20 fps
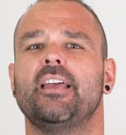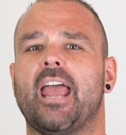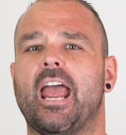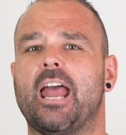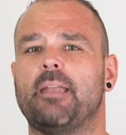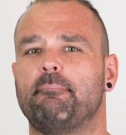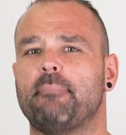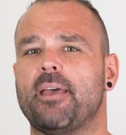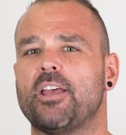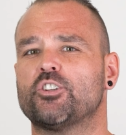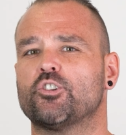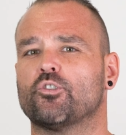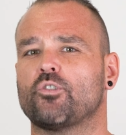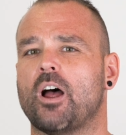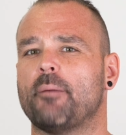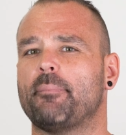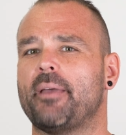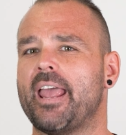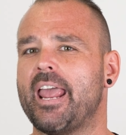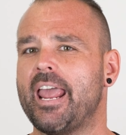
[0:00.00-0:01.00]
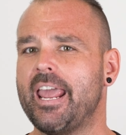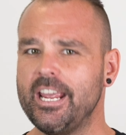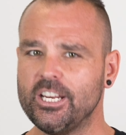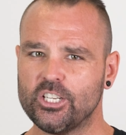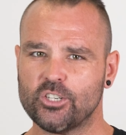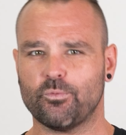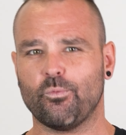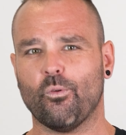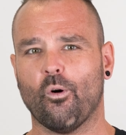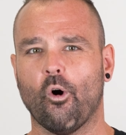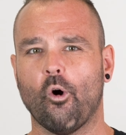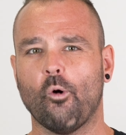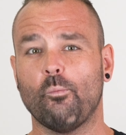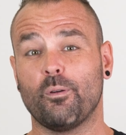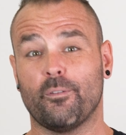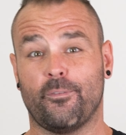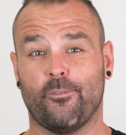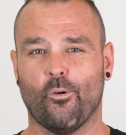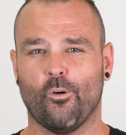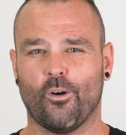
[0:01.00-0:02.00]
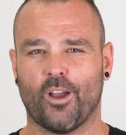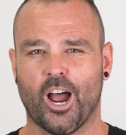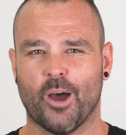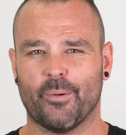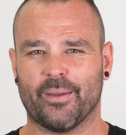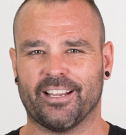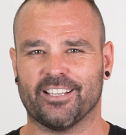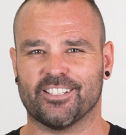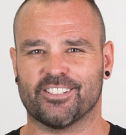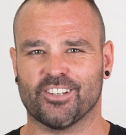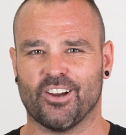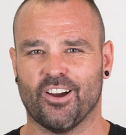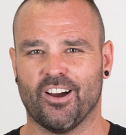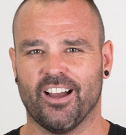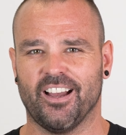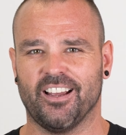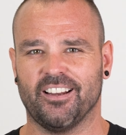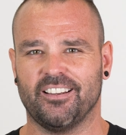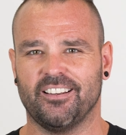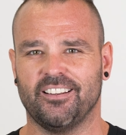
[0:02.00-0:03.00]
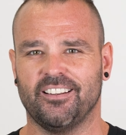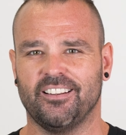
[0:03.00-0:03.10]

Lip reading: and measure up each wall before going inside.